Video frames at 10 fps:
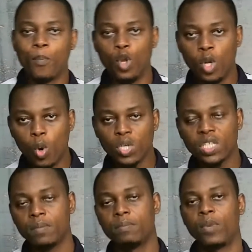
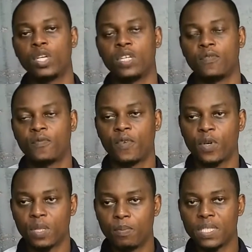Loaning money for
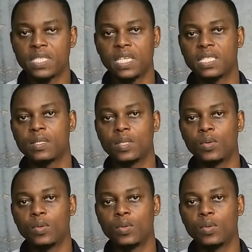the business